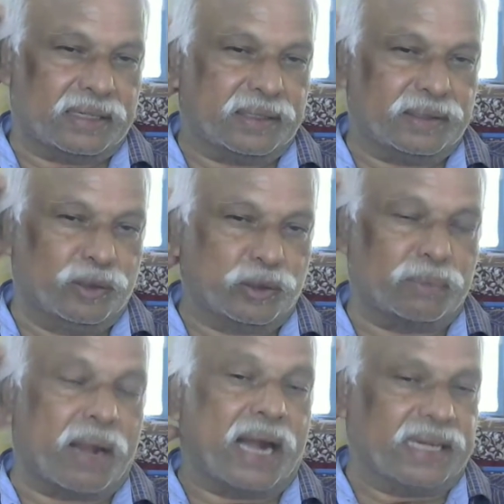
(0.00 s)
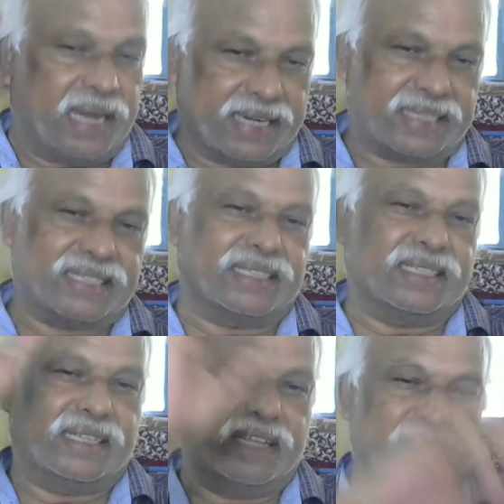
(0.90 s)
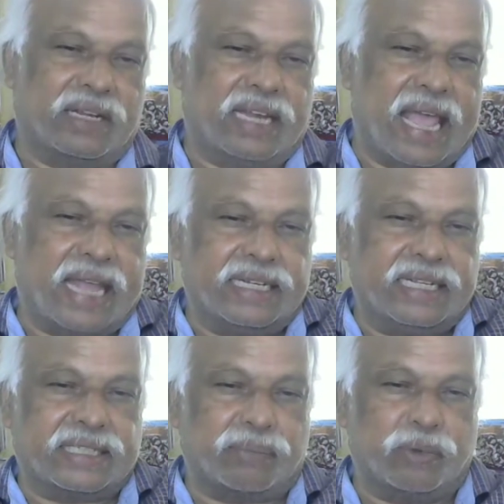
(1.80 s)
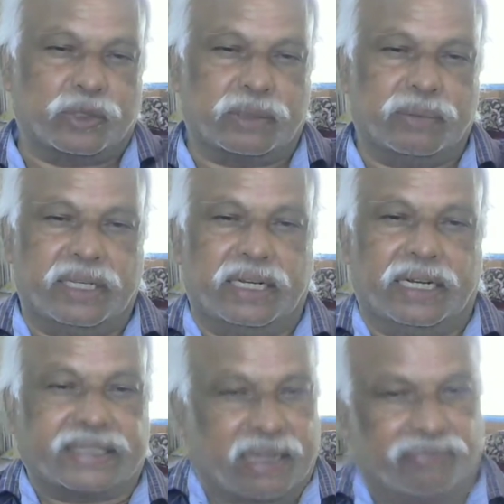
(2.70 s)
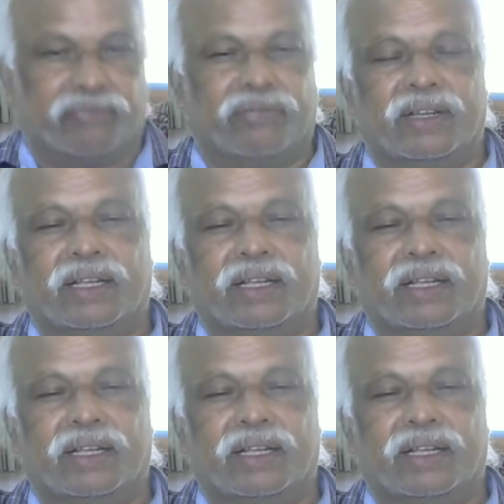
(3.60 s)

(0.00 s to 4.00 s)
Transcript: use bad lands. If a land is supposed to be tough,